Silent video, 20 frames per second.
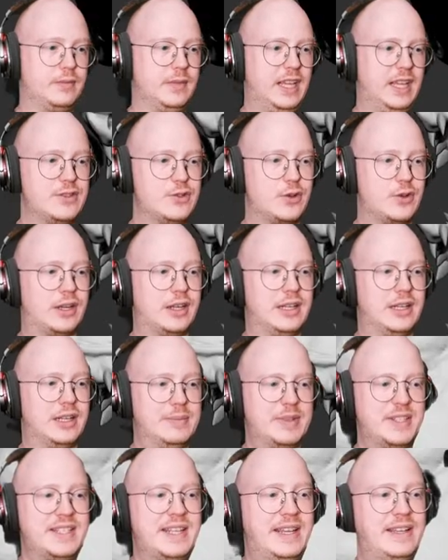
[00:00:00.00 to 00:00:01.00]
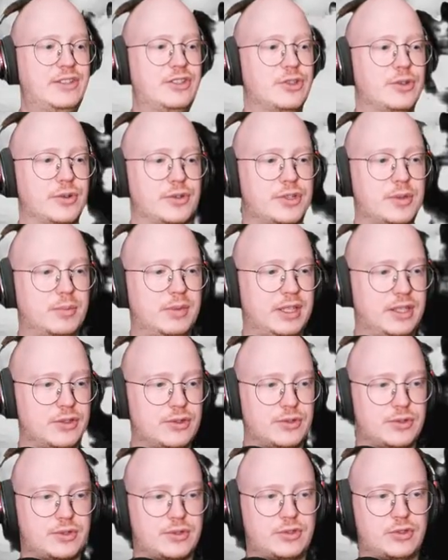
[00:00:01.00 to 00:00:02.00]
it's not like a limitation or something it's
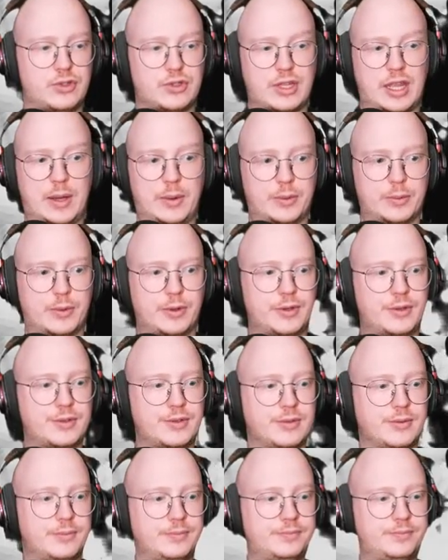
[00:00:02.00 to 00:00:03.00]
just just how it works